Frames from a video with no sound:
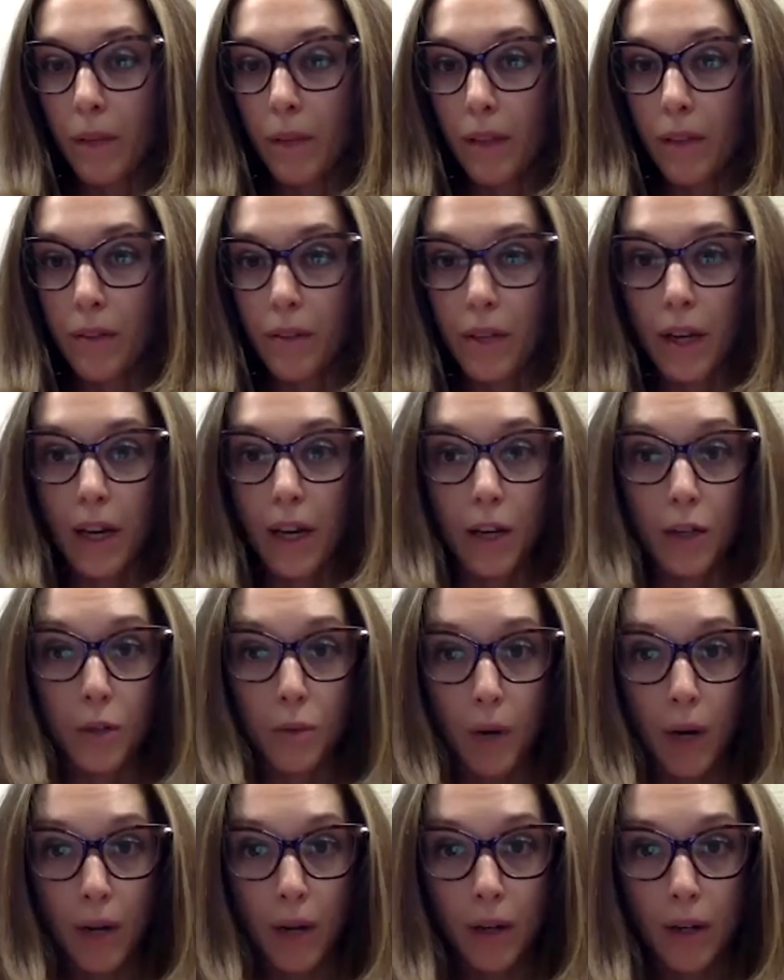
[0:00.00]
There's a
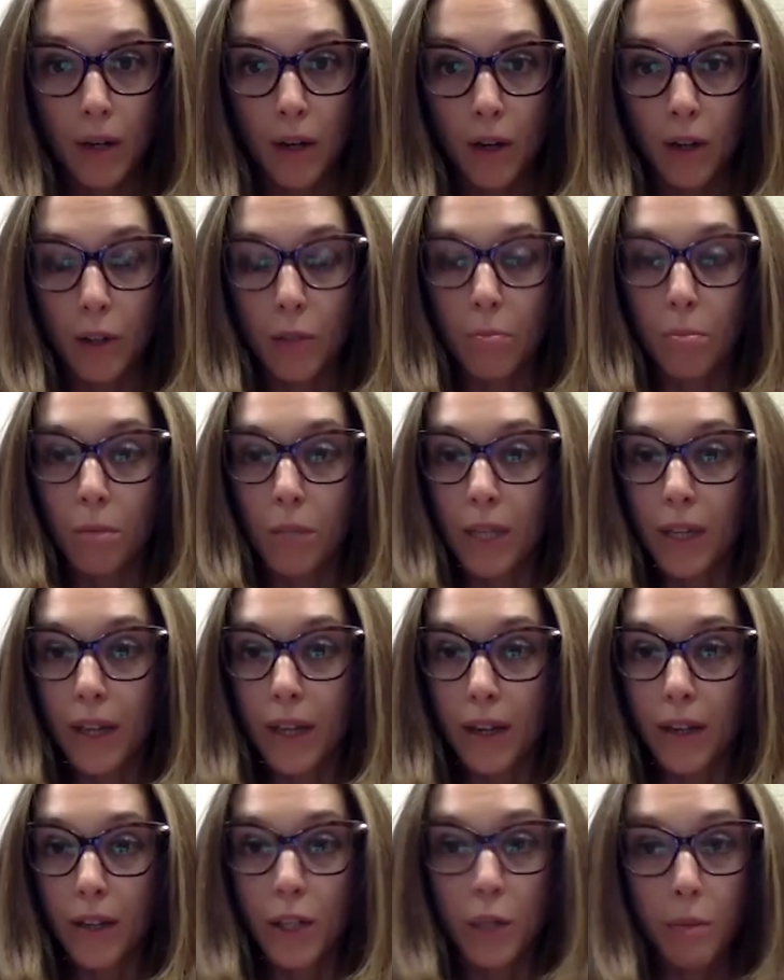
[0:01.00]
drug called
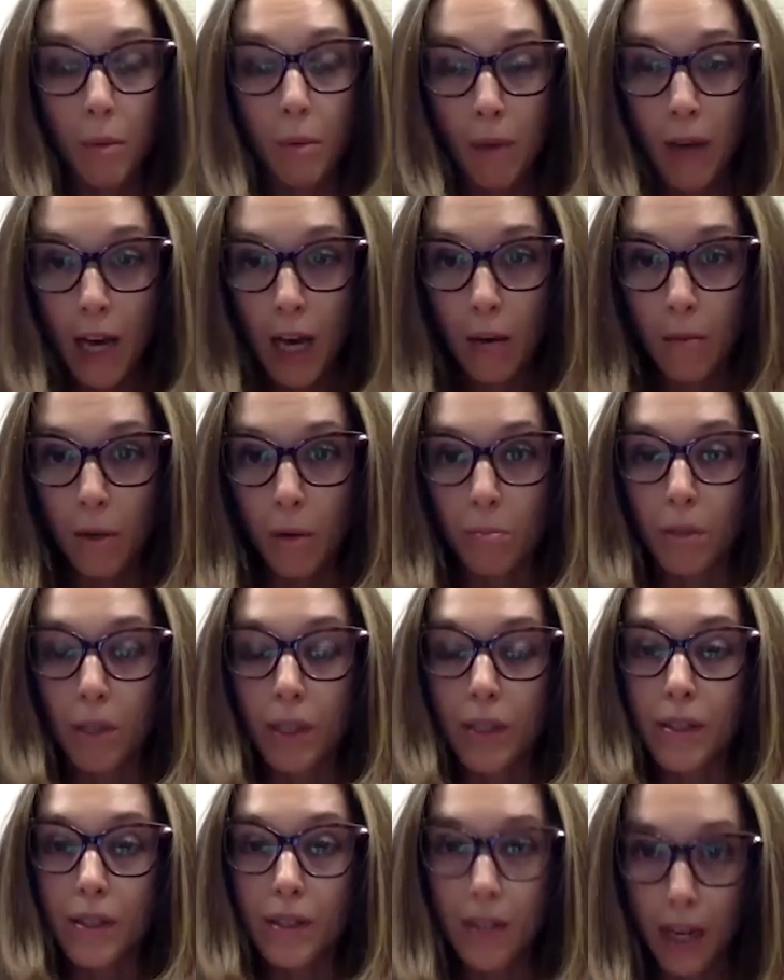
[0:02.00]
blinatumomab, or
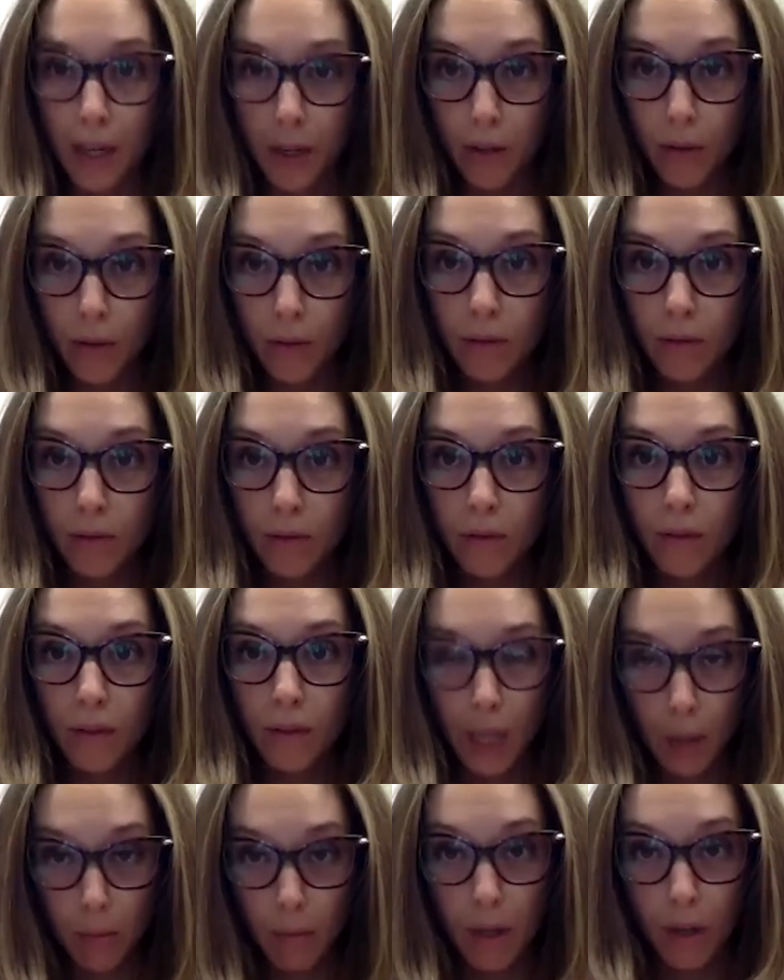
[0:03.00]
Blincyto,
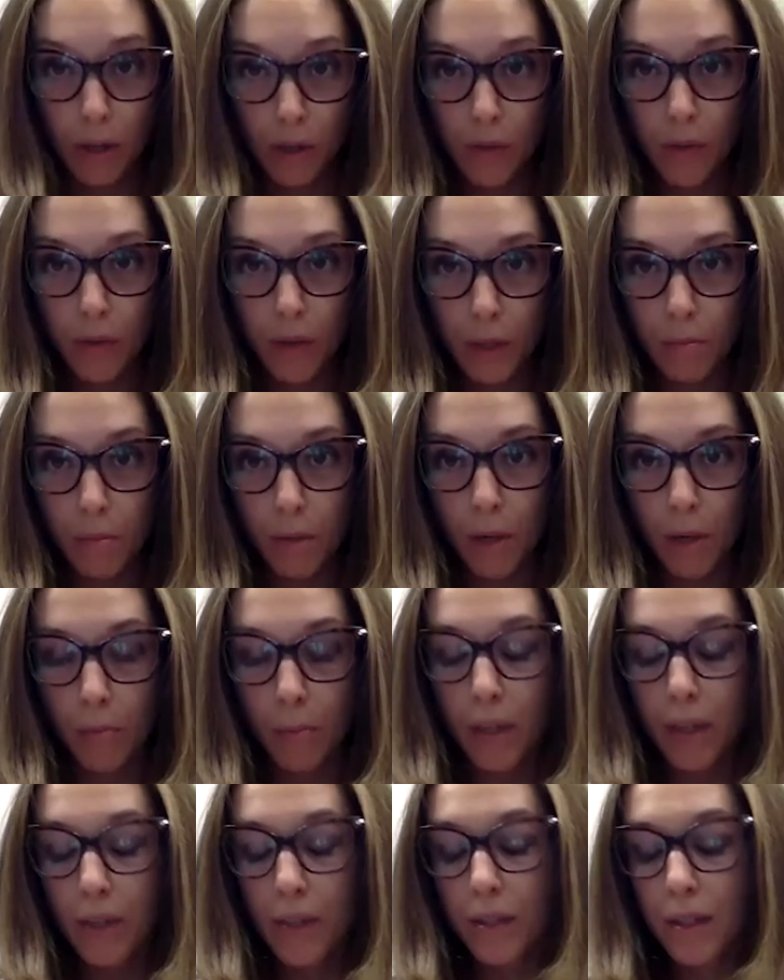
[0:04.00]
that can be used for this
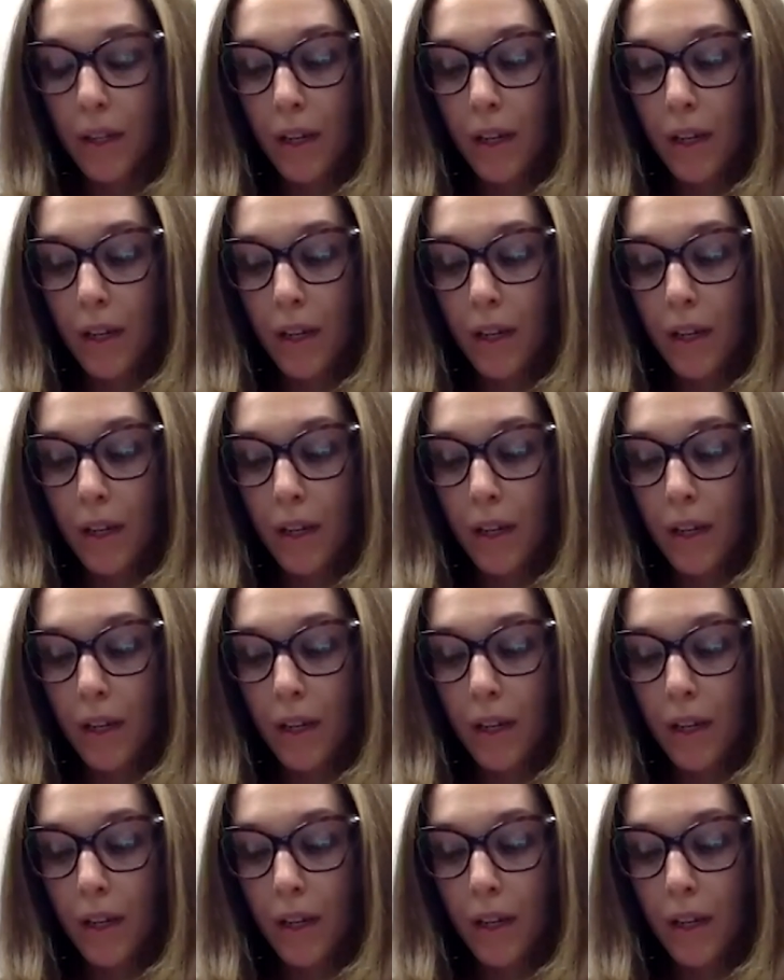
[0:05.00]
purpose.